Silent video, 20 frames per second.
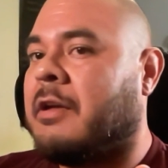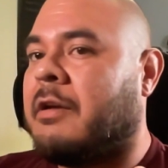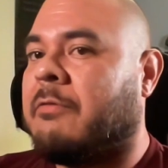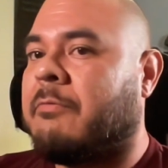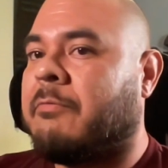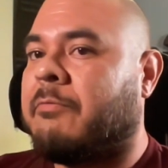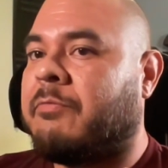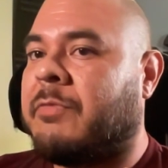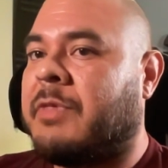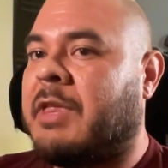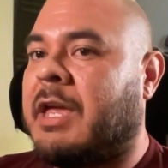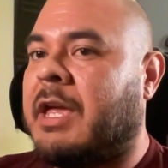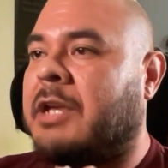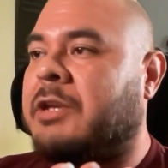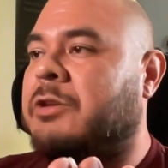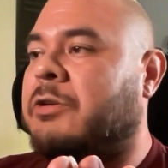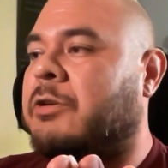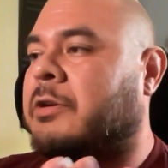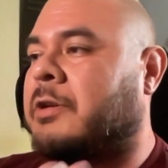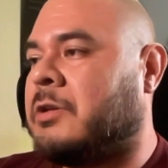then you
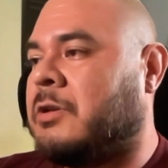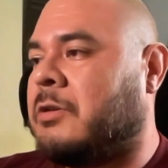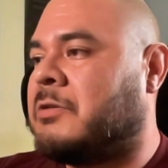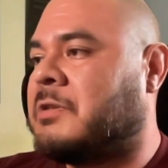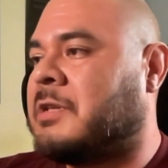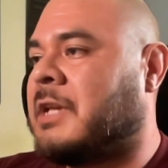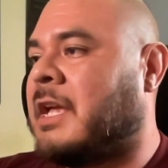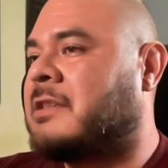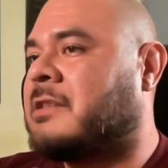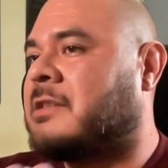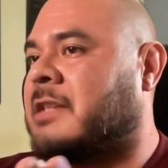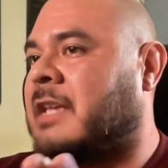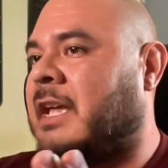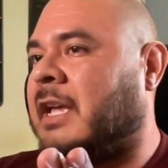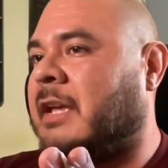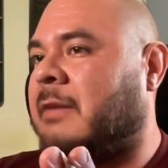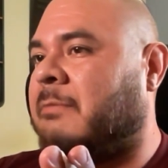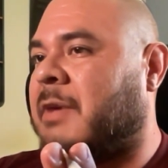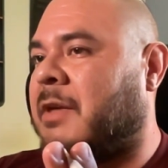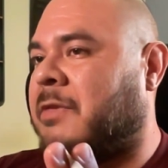could use that same
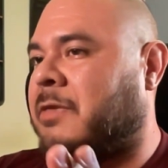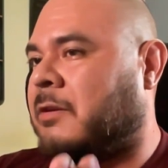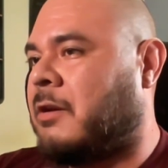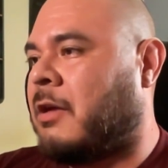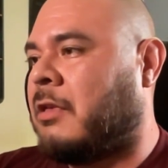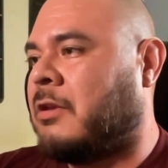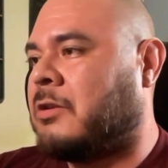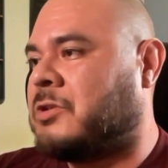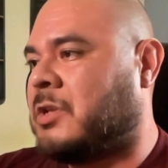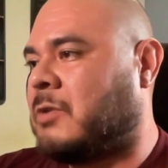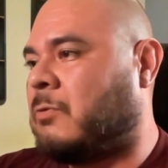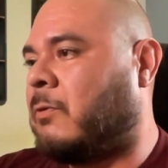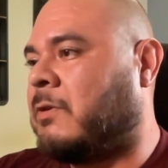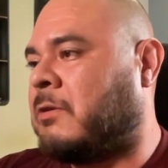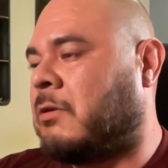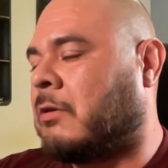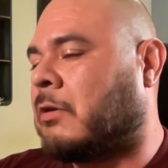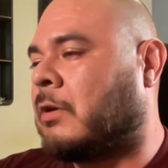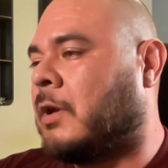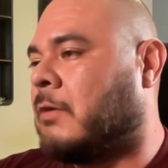methodology with your
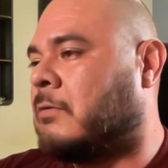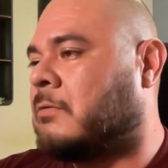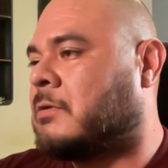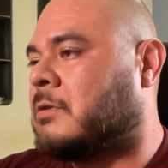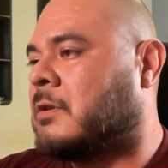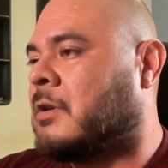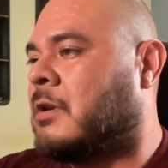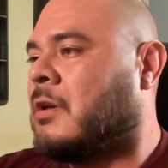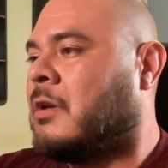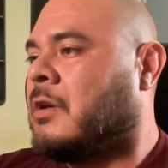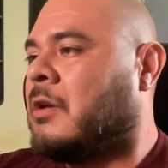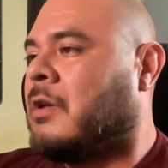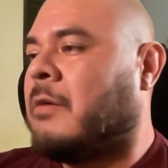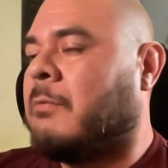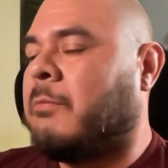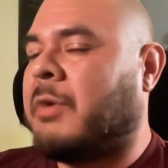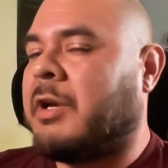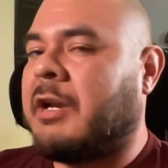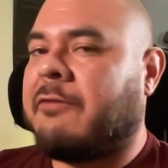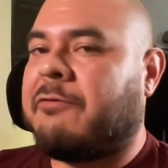clones.
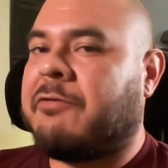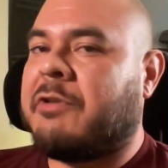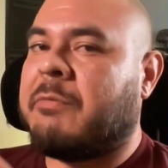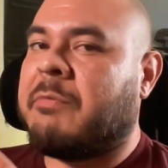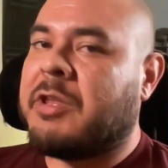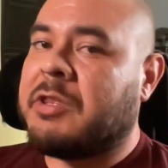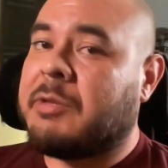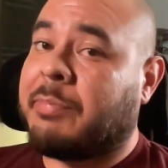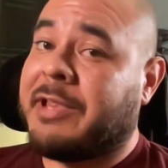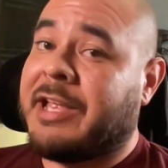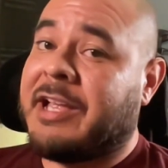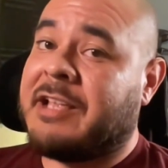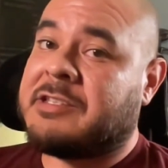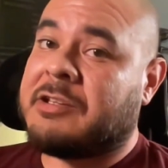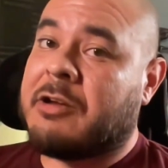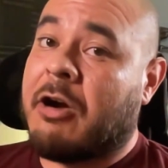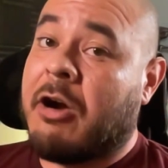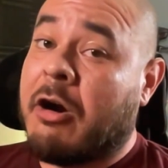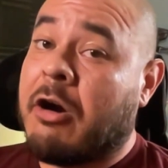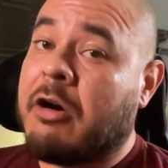But if your mother plants
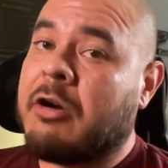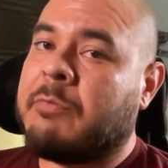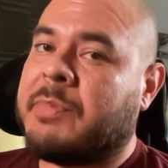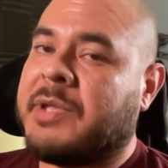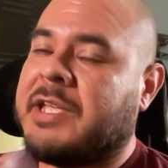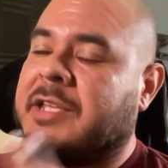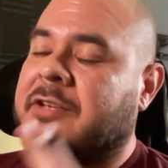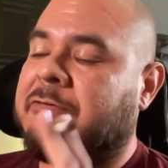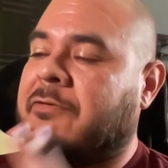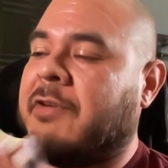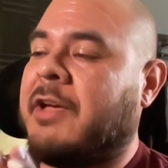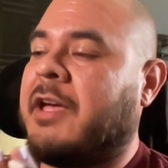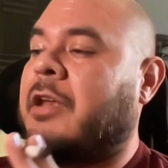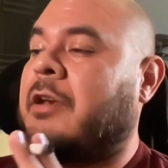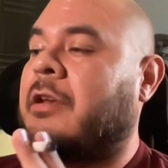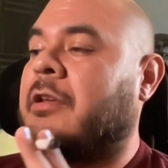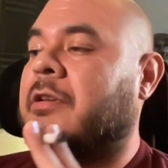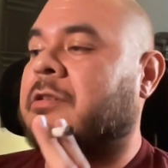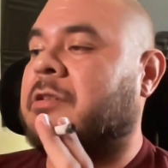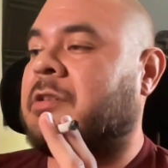are being fed
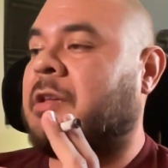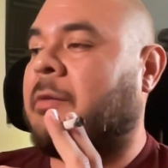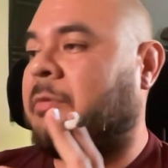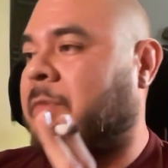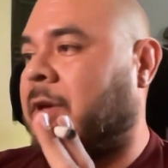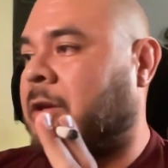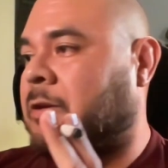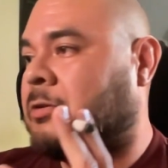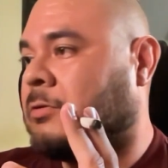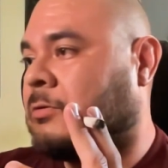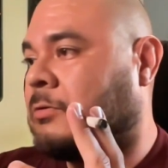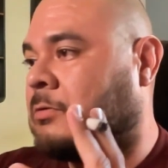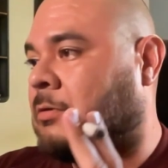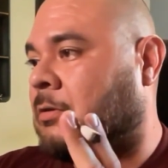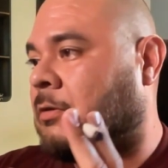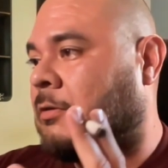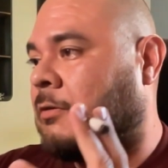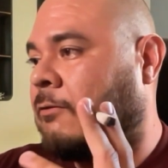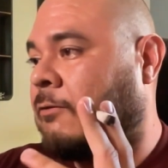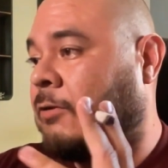supplemental
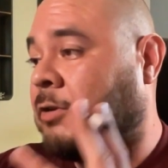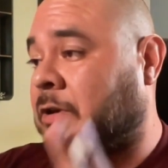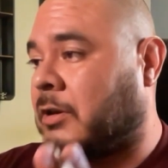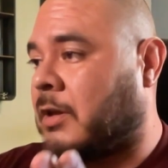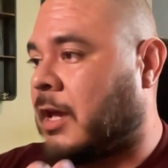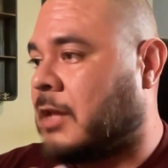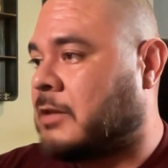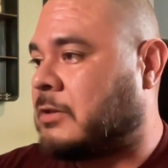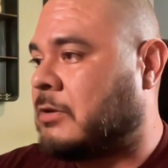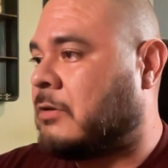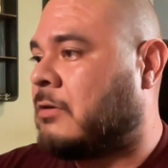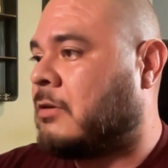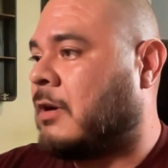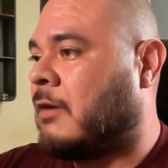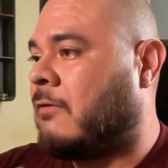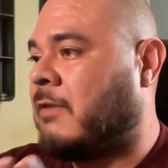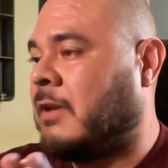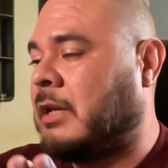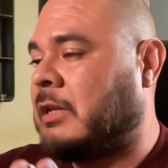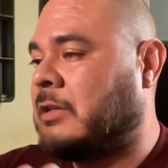fertilizer of
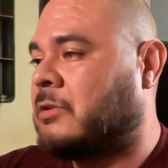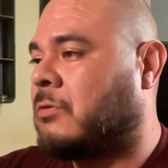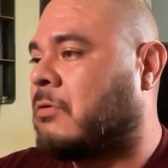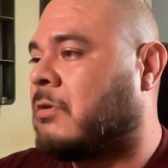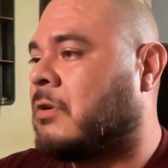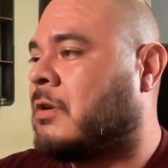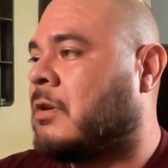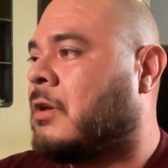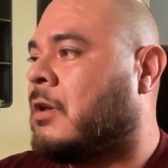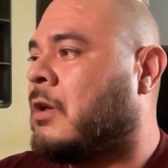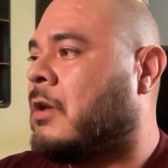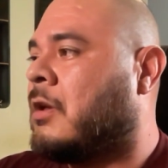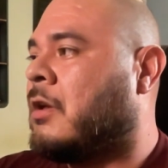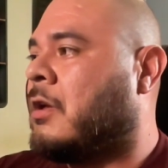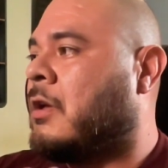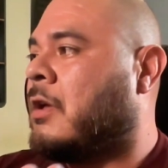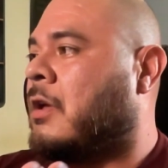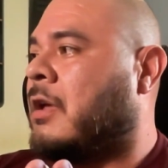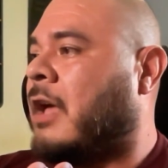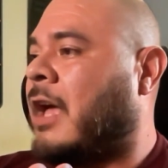any sort,
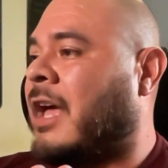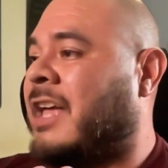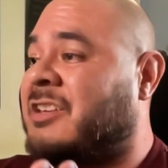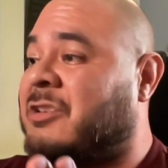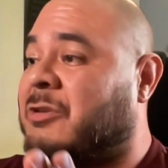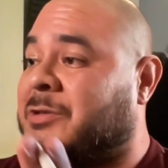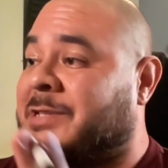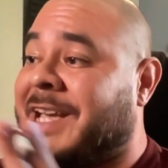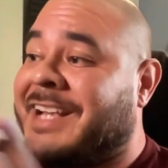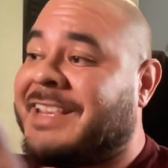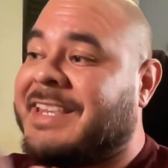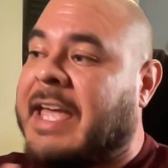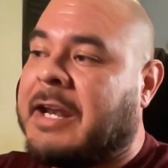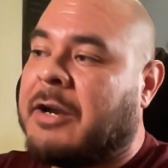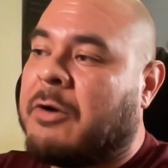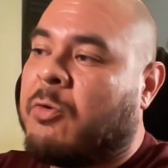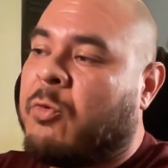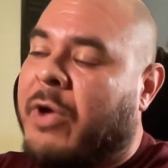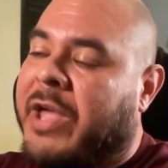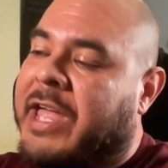and you take that
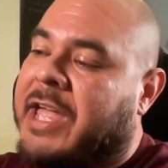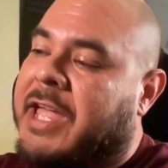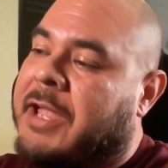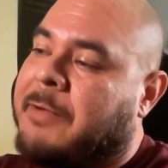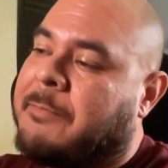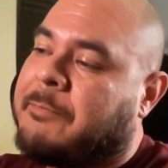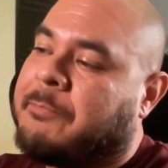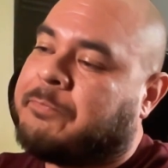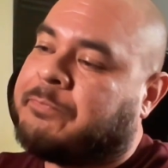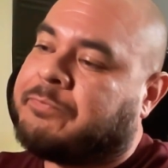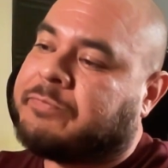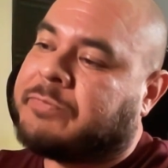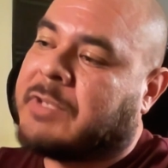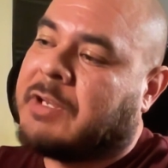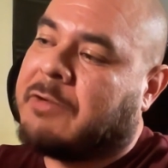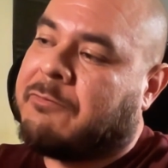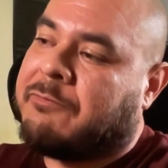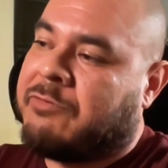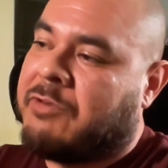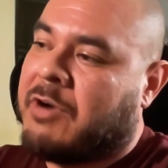away
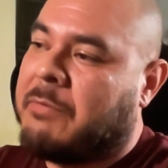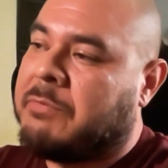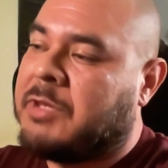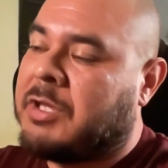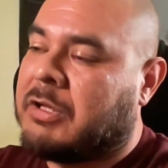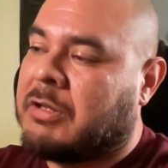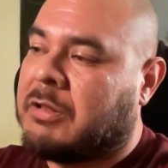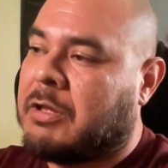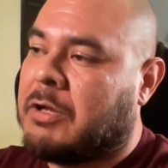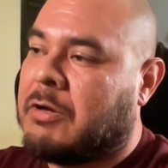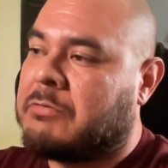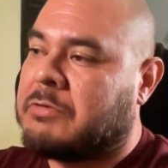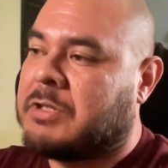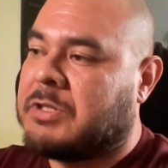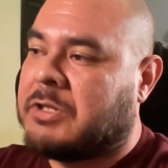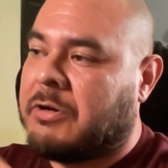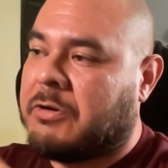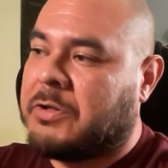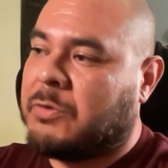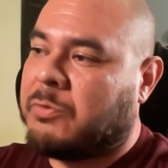from the clones
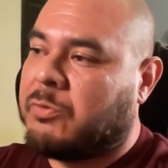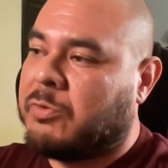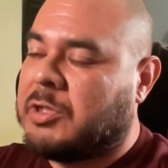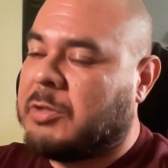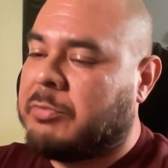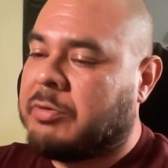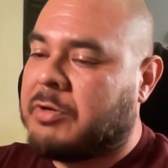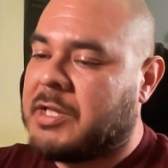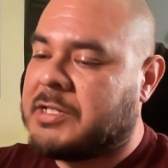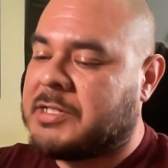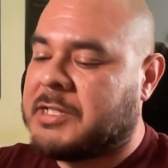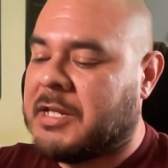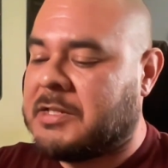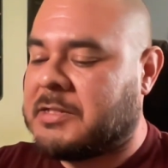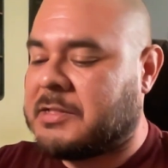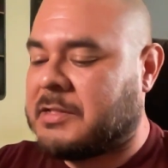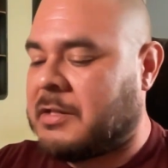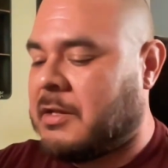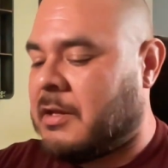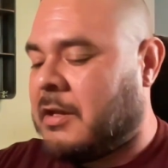during the rooting process,
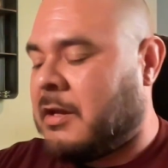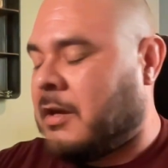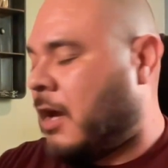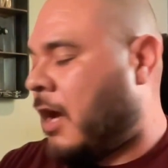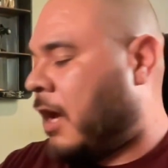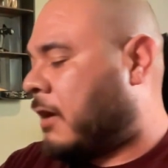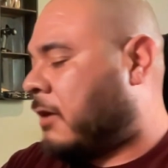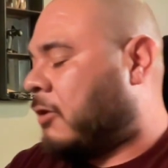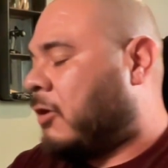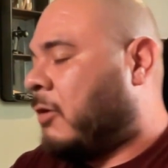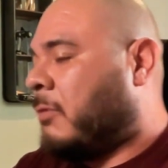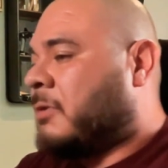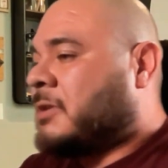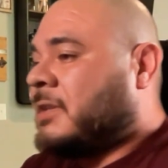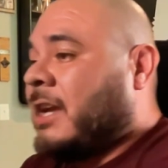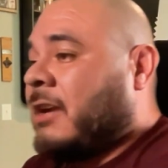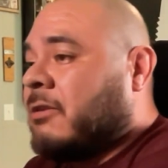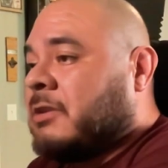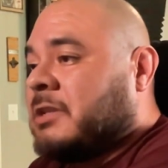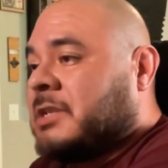I could almost
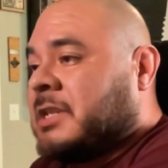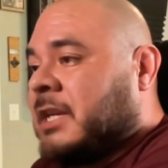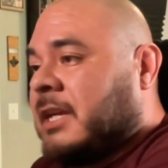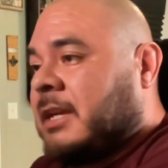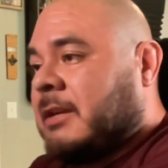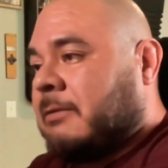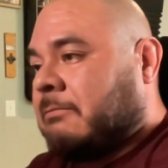guarantee